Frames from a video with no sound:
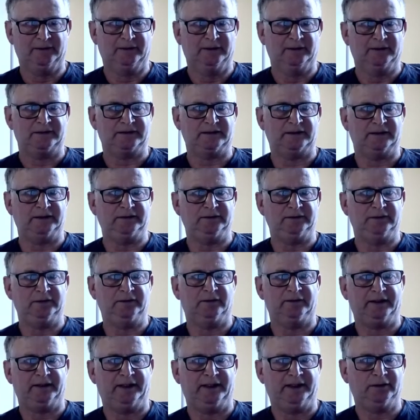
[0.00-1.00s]
So you've got
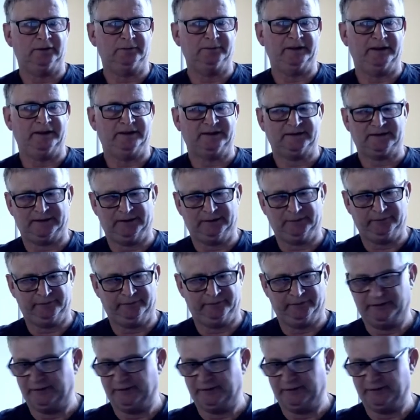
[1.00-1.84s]
the helmet itself.